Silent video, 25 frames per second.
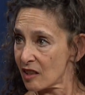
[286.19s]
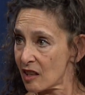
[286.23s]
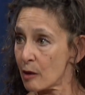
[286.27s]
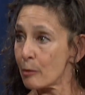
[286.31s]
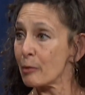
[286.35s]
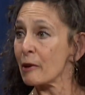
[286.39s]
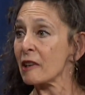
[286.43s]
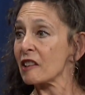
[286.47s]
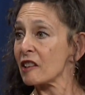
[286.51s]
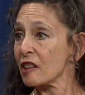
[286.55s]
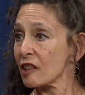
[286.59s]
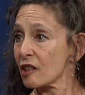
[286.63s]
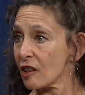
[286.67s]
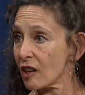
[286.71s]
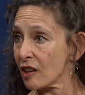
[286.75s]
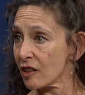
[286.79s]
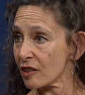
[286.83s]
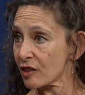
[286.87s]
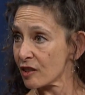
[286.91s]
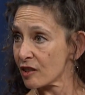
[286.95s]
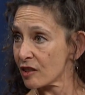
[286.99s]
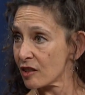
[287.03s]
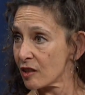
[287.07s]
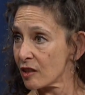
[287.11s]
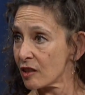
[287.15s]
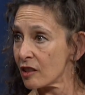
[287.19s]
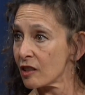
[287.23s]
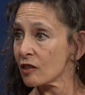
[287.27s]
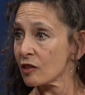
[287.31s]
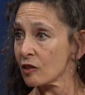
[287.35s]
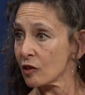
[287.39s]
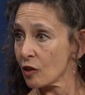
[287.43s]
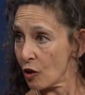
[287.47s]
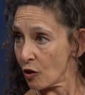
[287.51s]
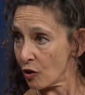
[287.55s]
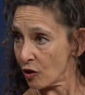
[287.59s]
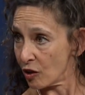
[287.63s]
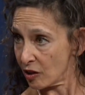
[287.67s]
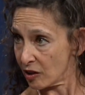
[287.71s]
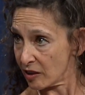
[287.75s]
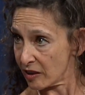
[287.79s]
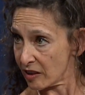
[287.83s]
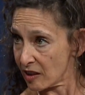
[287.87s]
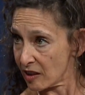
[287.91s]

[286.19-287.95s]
keeping their dollars locally.